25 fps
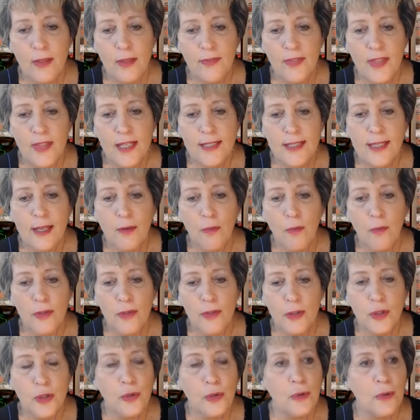things
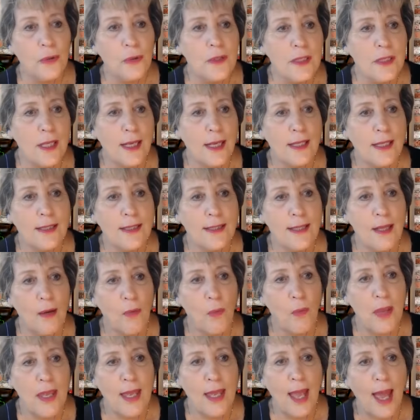the tool sets that
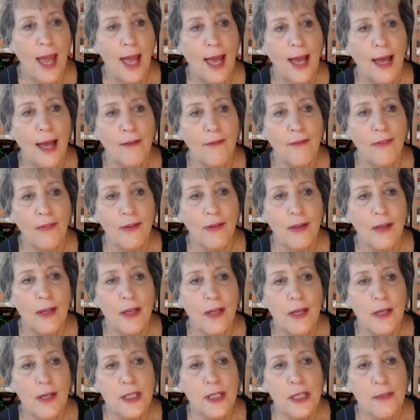we have
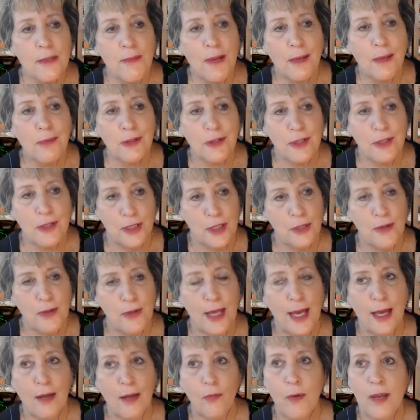to be able to do
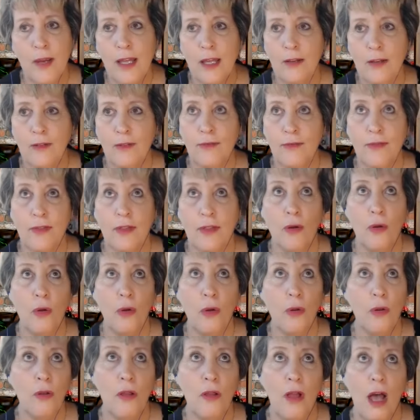that. We have the
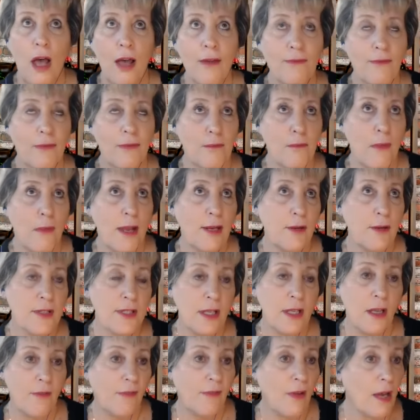whole
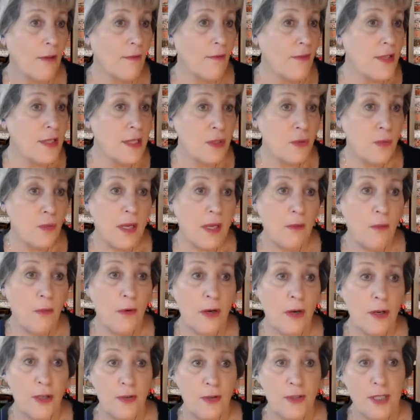Microsoft Office suite
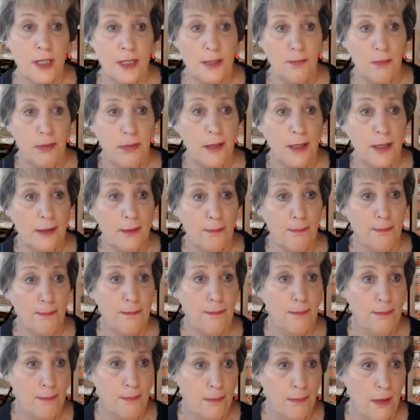where you just
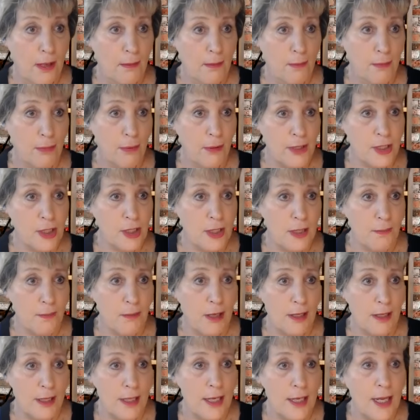push the
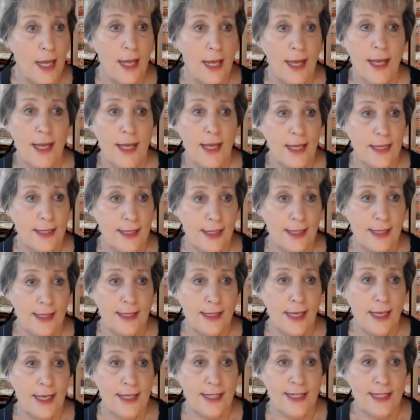button and it
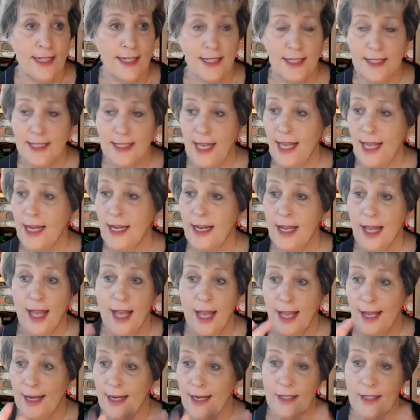says dictate,
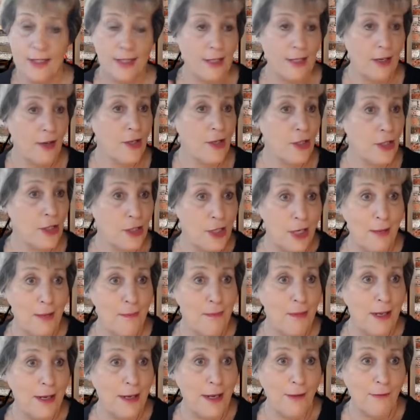and it starts
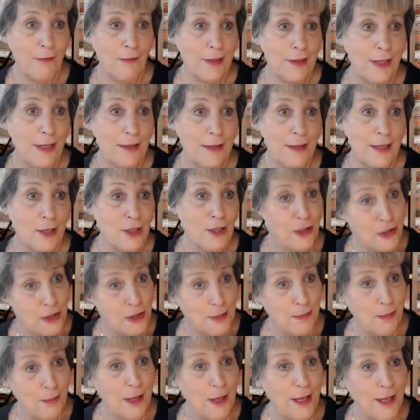typing everything that you're
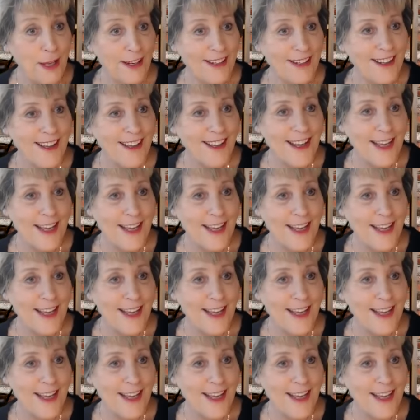speaking.